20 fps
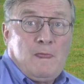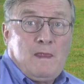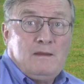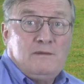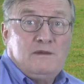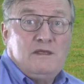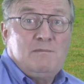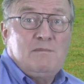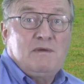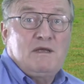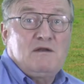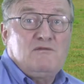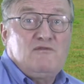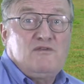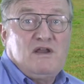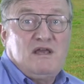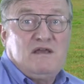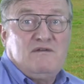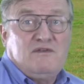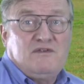Typical
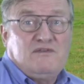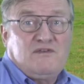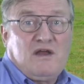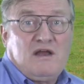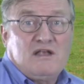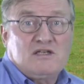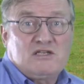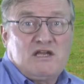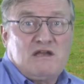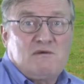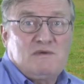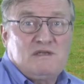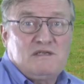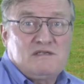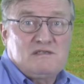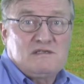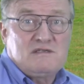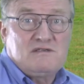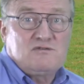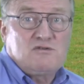flavors are
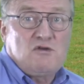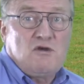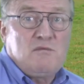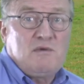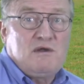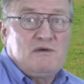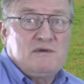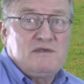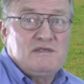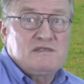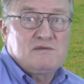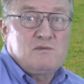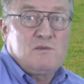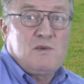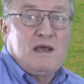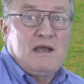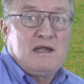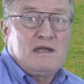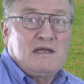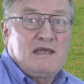cherries, strawberries,
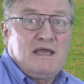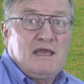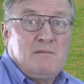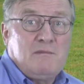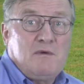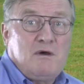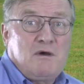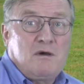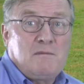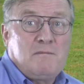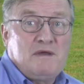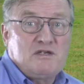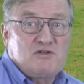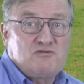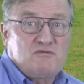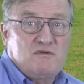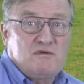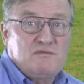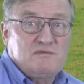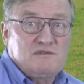wild game or
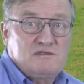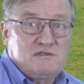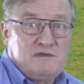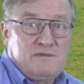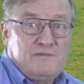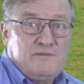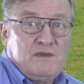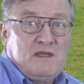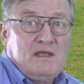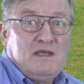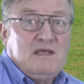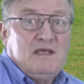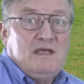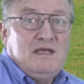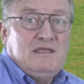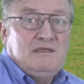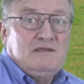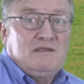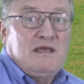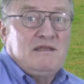mushrooms.
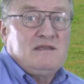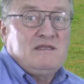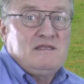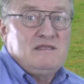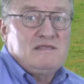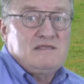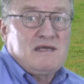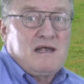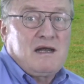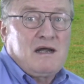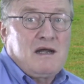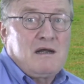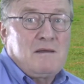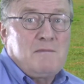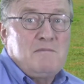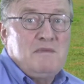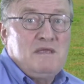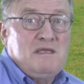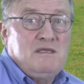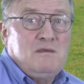Tannins are
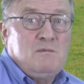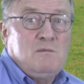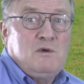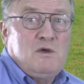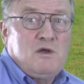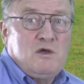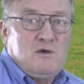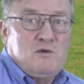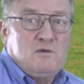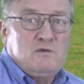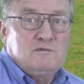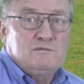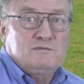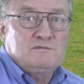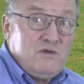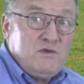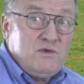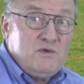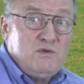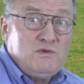medium-low.
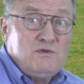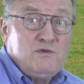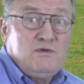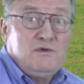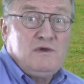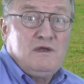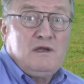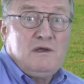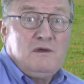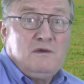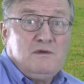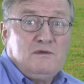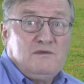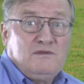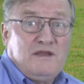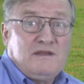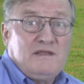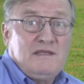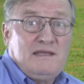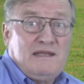Due to a low
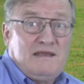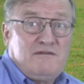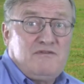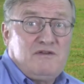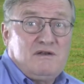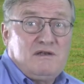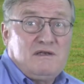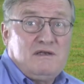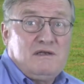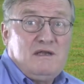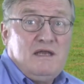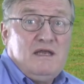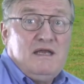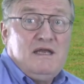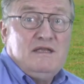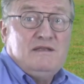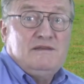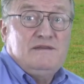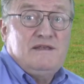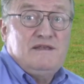tannin level,
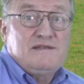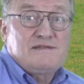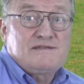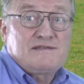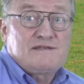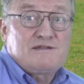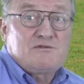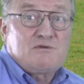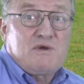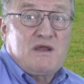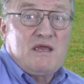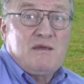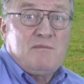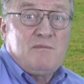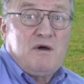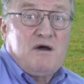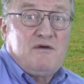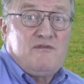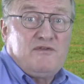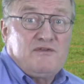this
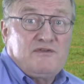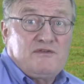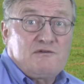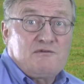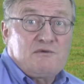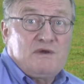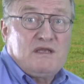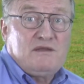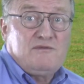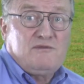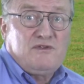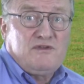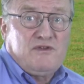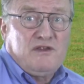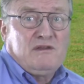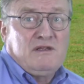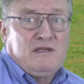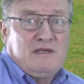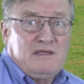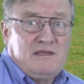grape offers great
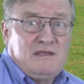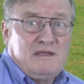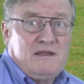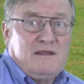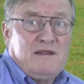versatility.